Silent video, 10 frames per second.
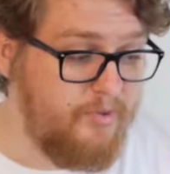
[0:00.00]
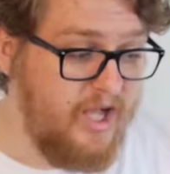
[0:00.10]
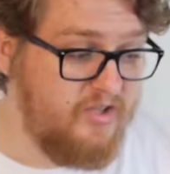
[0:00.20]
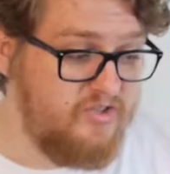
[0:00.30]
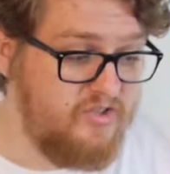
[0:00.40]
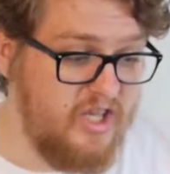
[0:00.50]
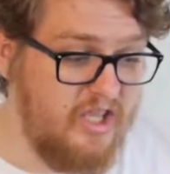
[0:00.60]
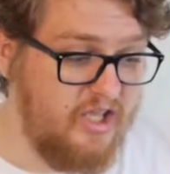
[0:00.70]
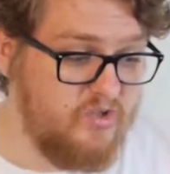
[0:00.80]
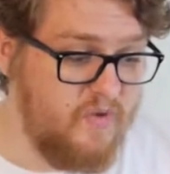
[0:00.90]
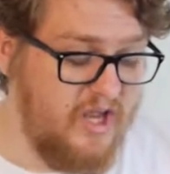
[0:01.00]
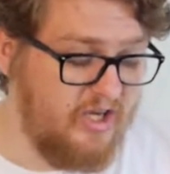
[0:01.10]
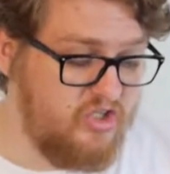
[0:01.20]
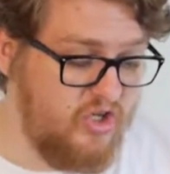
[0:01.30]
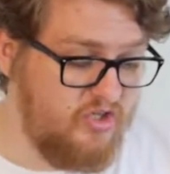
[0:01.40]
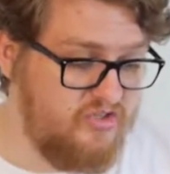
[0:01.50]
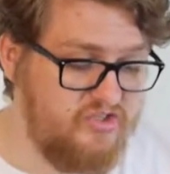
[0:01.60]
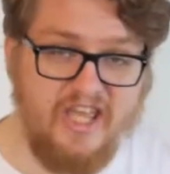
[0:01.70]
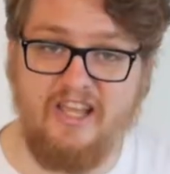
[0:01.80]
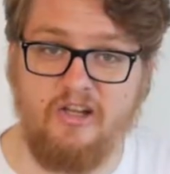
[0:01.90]
but seeing as we had a chance to
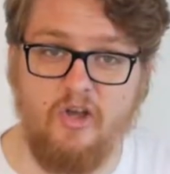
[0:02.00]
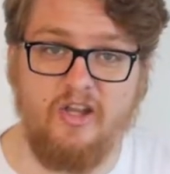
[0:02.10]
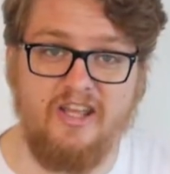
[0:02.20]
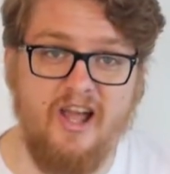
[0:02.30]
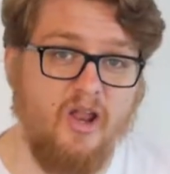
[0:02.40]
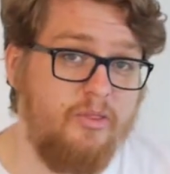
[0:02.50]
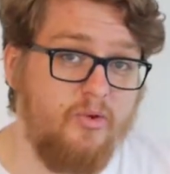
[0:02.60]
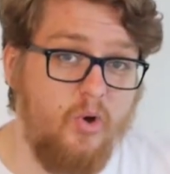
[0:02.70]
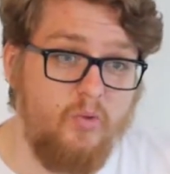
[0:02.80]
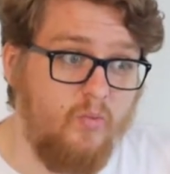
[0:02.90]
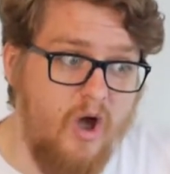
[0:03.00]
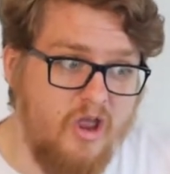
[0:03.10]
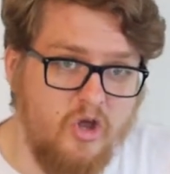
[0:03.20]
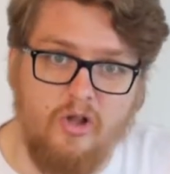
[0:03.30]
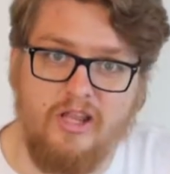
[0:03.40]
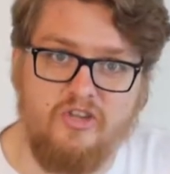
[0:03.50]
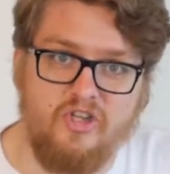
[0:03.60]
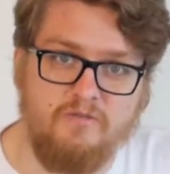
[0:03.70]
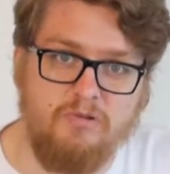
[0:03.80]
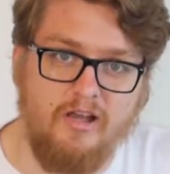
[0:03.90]
take a look at it, I thought, why not? Let's
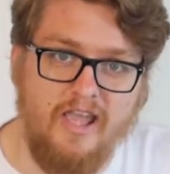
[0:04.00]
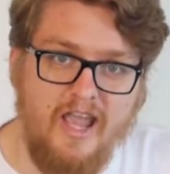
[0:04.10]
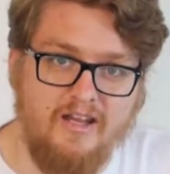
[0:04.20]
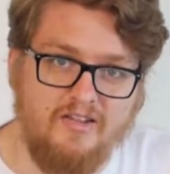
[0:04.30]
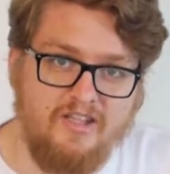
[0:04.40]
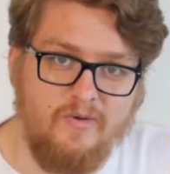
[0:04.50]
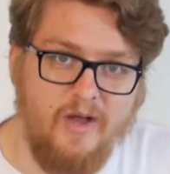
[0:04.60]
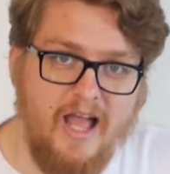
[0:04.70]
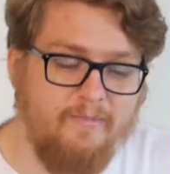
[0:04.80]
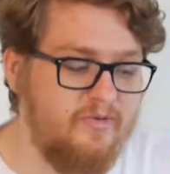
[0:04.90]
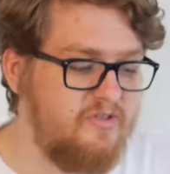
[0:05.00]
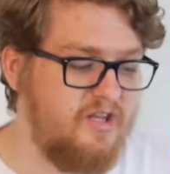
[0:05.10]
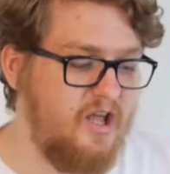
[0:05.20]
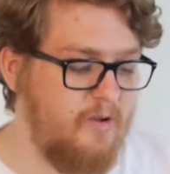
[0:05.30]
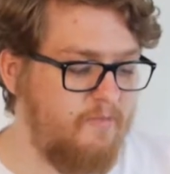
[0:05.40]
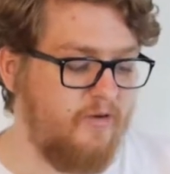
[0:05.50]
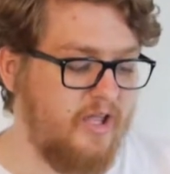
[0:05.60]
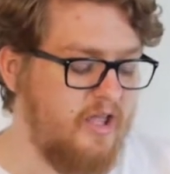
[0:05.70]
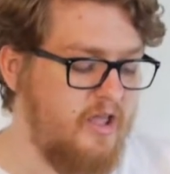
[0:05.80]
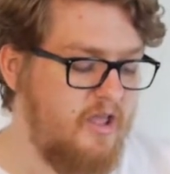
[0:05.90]
just plug it in and see what happens. And
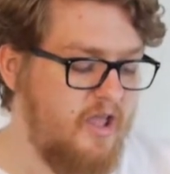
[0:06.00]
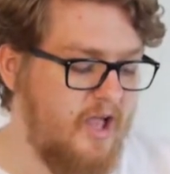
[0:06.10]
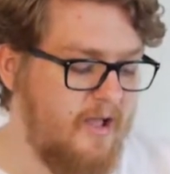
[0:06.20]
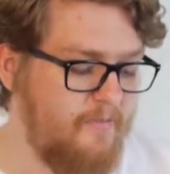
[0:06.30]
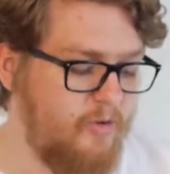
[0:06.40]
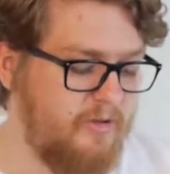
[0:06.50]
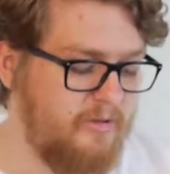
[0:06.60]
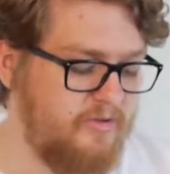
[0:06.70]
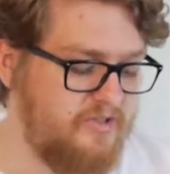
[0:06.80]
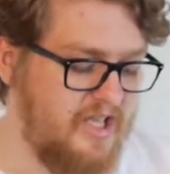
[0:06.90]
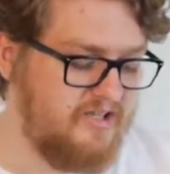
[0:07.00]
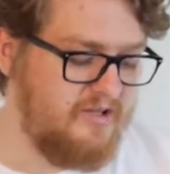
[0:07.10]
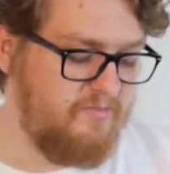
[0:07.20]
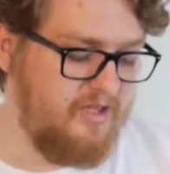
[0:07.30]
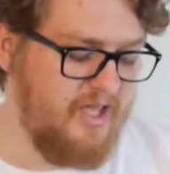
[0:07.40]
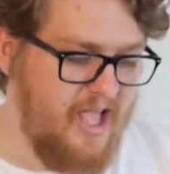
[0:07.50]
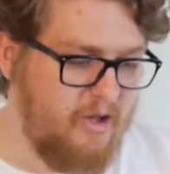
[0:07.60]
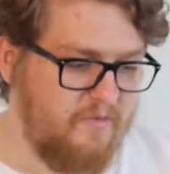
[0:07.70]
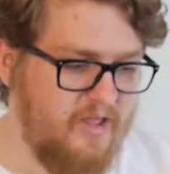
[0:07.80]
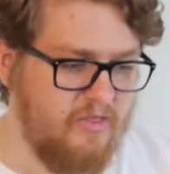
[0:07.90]
hopefully um, we'll be able to get something
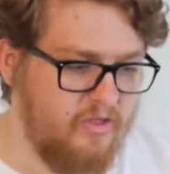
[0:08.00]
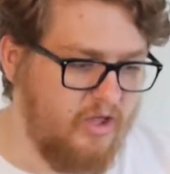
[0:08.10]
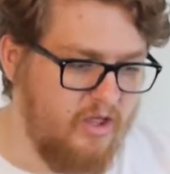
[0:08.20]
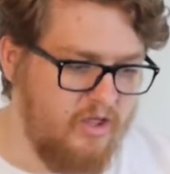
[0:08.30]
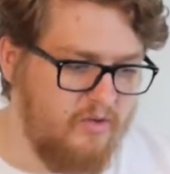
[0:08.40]
out of it that